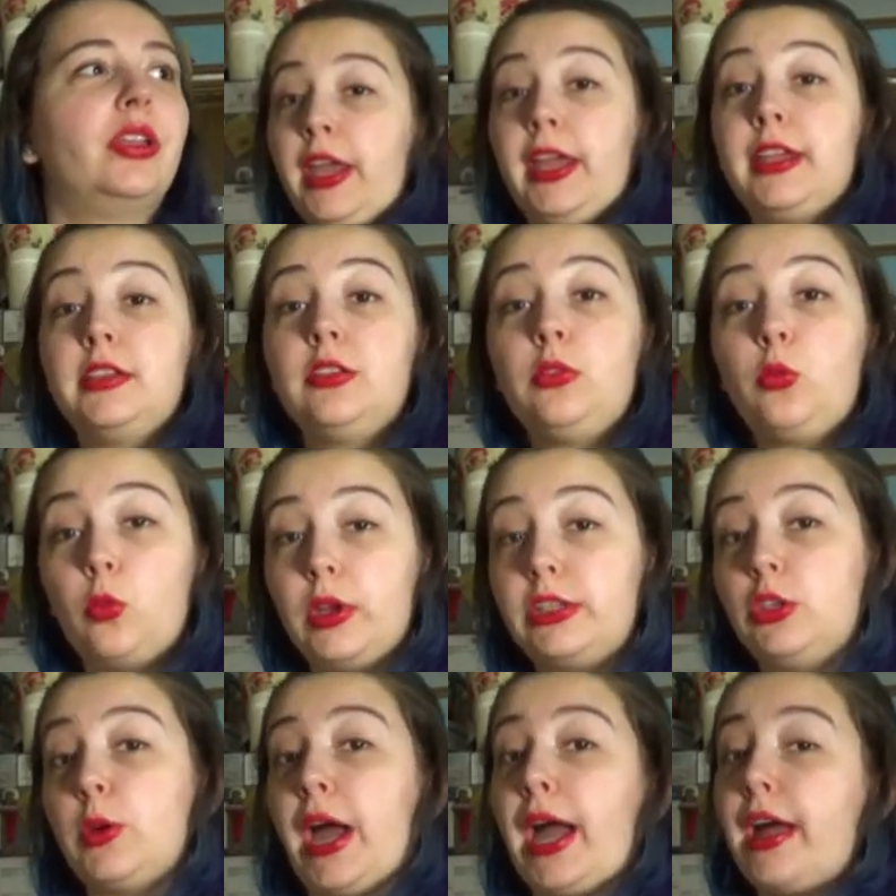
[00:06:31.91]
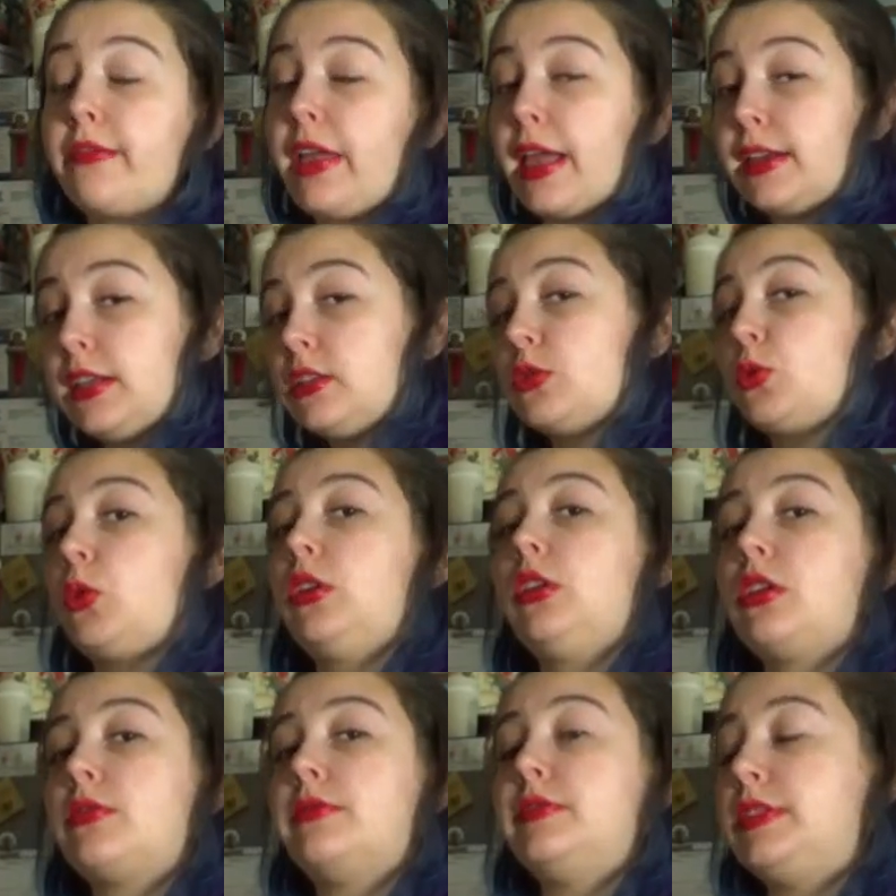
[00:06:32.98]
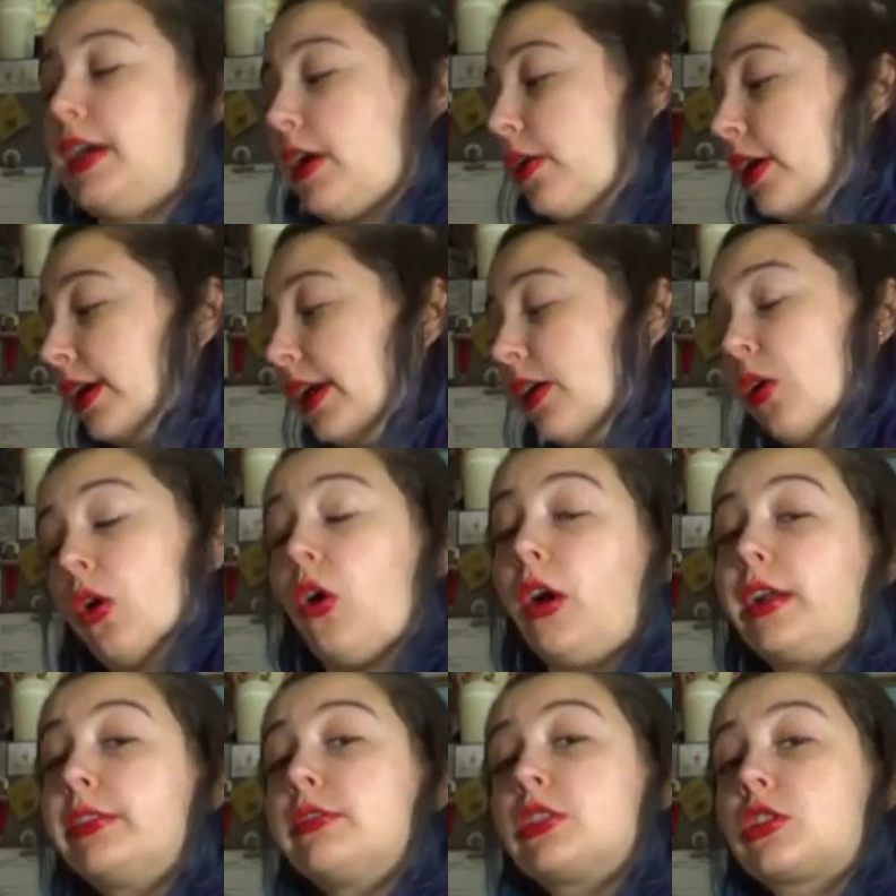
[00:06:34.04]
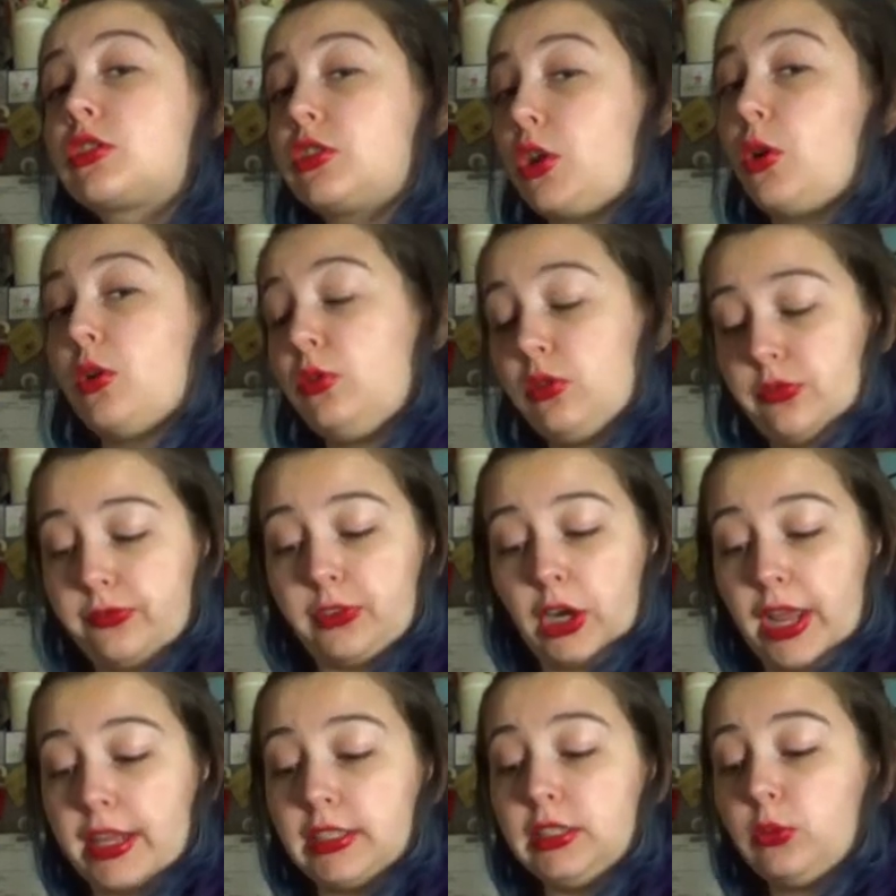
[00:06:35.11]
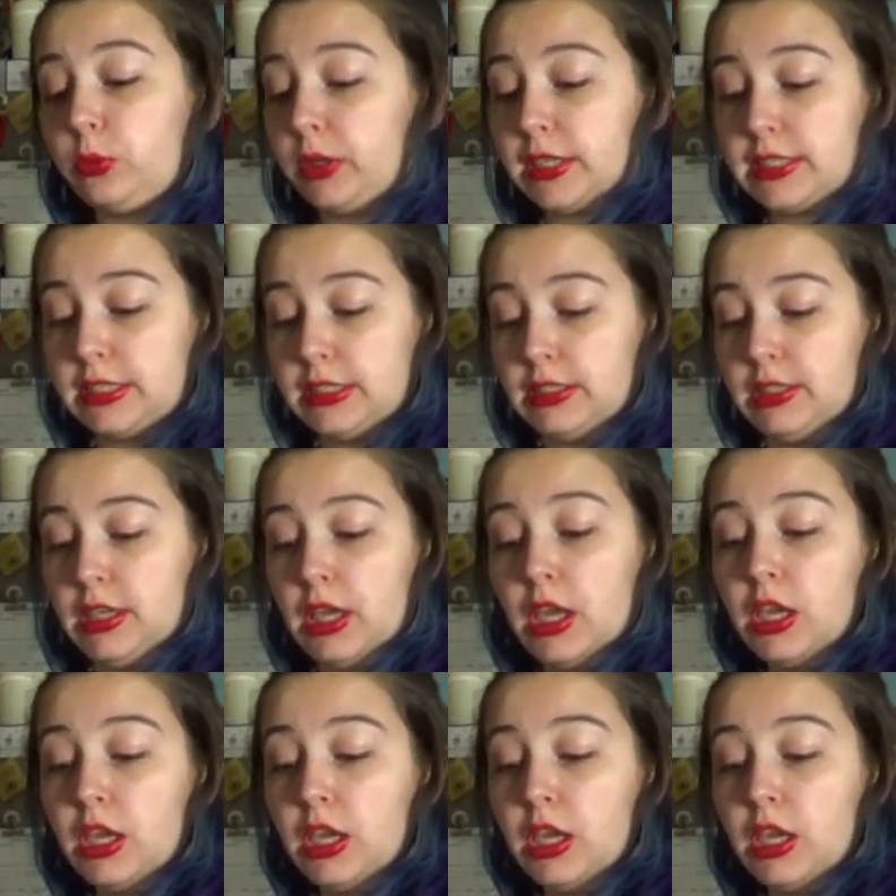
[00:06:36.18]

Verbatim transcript: And when you have any sort of dairy on the stove for any reason,